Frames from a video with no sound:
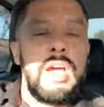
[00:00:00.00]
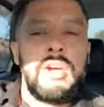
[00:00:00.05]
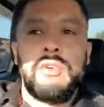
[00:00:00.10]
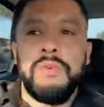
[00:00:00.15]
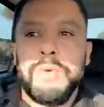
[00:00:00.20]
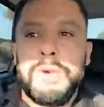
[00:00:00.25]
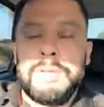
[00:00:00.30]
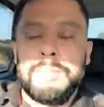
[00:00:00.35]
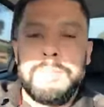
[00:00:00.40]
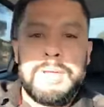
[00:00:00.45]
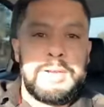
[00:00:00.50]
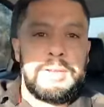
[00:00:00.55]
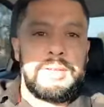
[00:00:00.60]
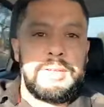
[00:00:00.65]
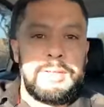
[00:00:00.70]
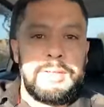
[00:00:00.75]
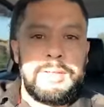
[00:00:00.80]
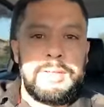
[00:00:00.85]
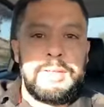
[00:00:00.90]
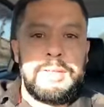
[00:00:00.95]
agreement.
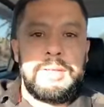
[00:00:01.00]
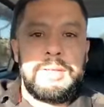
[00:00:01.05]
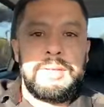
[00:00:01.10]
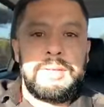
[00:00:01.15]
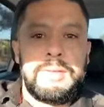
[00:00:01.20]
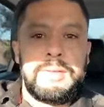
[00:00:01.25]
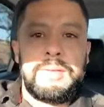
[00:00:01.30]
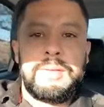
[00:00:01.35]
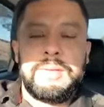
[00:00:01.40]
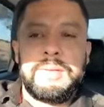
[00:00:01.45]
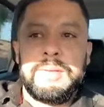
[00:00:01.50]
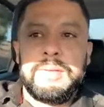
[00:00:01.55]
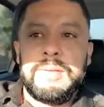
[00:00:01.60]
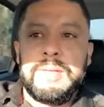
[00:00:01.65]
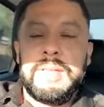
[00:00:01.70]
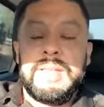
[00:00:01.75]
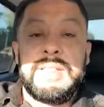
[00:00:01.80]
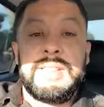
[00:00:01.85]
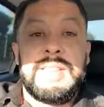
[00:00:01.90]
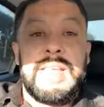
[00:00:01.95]

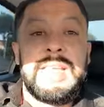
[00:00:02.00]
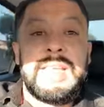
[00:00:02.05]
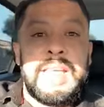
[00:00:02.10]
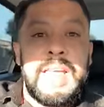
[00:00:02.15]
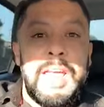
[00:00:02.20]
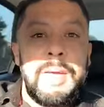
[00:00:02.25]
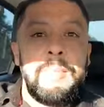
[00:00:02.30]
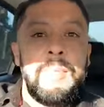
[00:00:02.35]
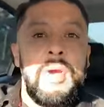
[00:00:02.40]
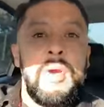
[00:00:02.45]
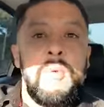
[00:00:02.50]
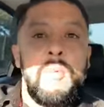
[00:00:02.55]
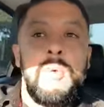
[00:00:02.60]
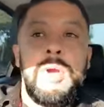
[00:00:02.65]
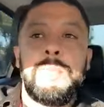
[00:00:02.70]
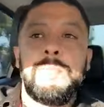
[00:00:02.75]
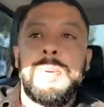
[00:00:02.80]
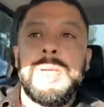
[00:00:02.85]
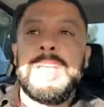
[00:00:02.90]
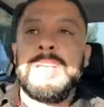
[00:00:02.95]
They came
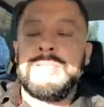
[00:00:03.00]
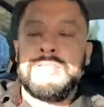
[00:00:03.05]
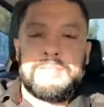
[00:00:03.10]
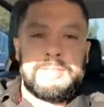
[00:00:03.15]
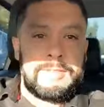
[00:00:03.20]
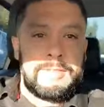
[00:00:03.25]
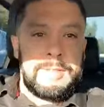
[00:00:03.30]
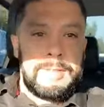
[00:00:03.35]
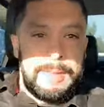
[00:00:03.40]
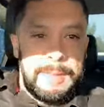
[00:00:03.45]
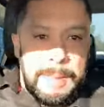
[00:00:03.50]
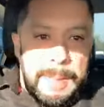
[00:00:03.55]
with peace.